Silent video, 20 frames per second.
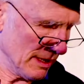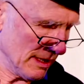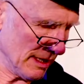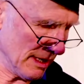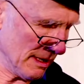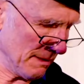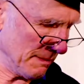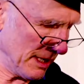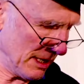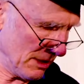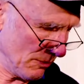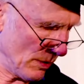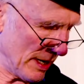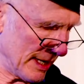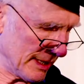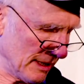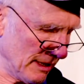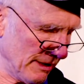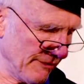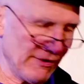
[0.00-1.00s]
And I mean
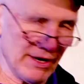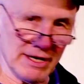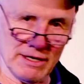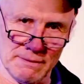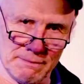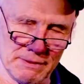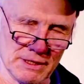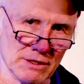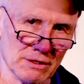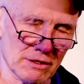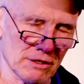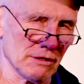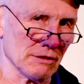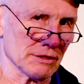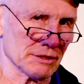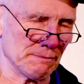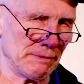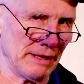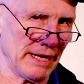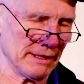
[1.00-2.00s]
widely available
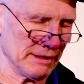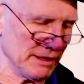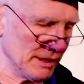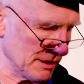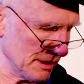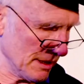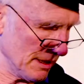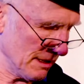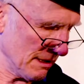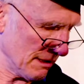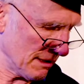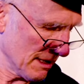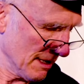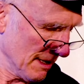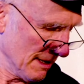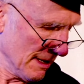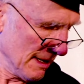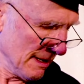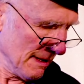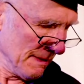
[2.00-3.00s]
across planet
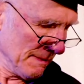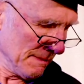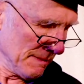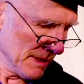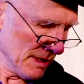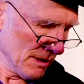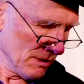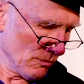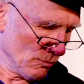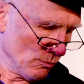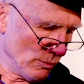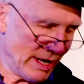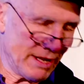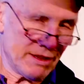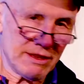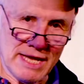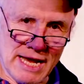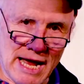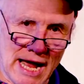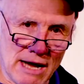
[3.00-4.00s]
Earth.
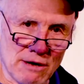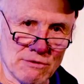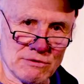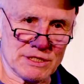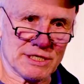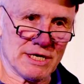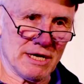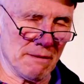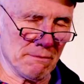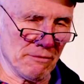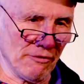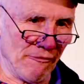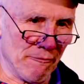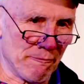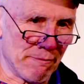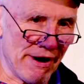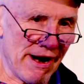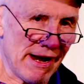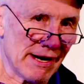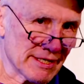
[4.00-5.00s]
When the outcome
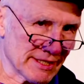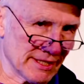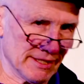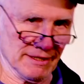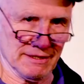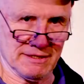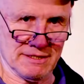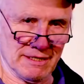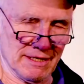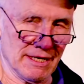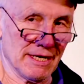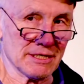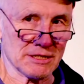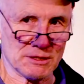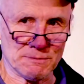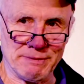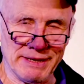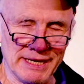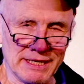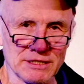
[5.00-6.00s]
of Brexit
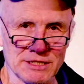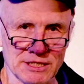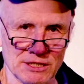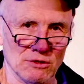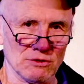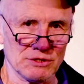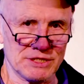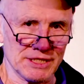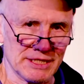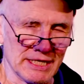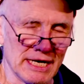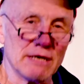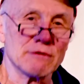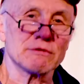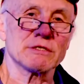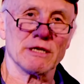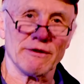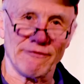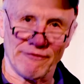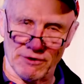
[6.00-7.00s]
has been sorted
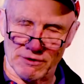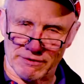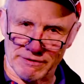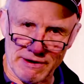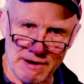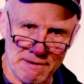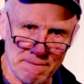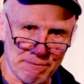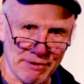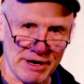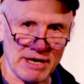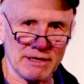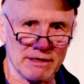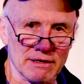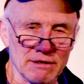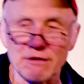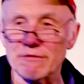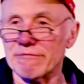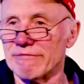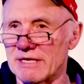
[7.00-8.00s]
out, if you're in
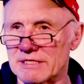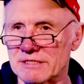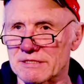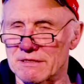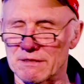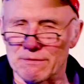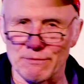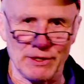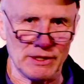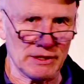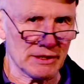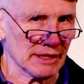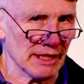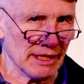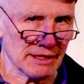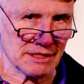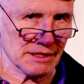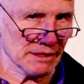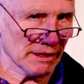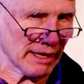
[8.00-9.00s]
Britain, the rest of the world
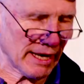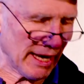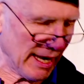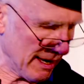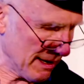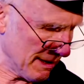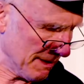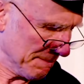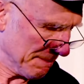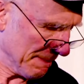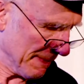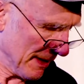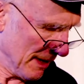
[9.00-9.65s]
doesn't care.